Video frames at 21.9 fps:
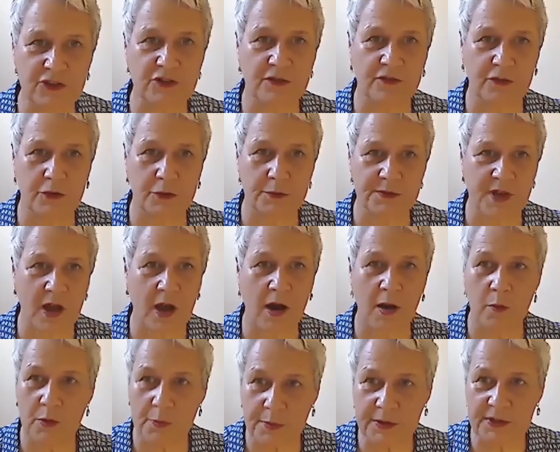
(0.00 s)
films. I
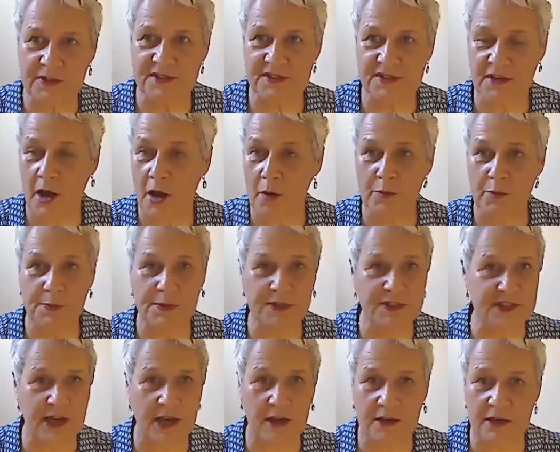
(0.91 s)
would be
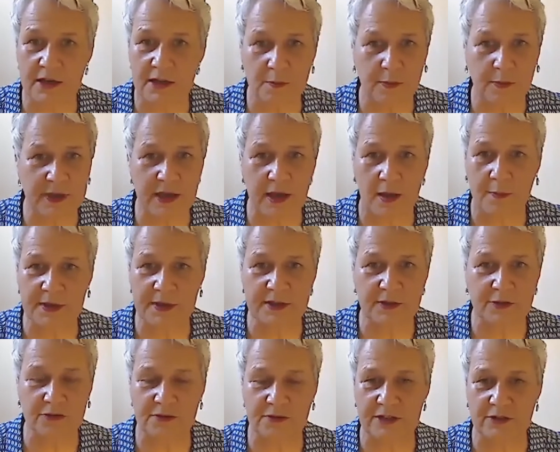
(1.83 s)
targeting becoming a
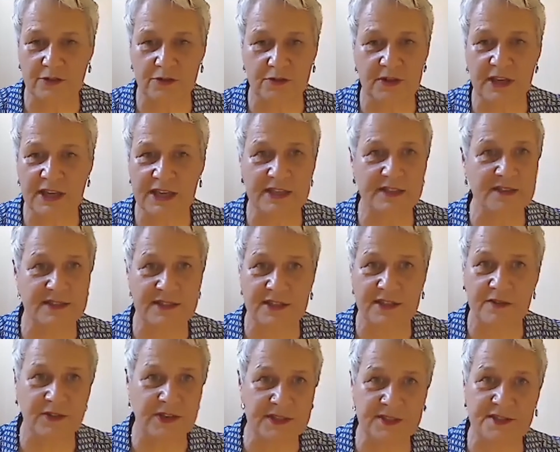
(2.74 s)
director in a kids'
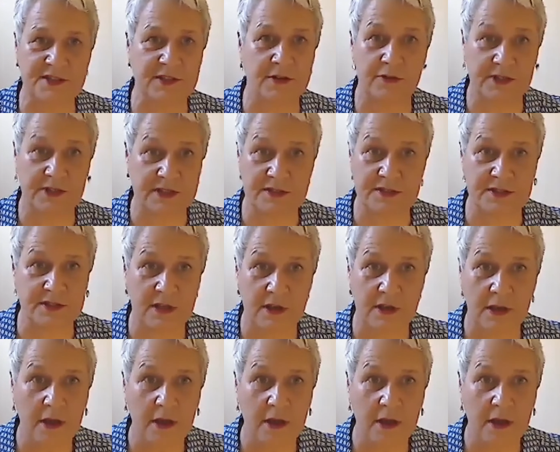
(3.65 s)
TV series,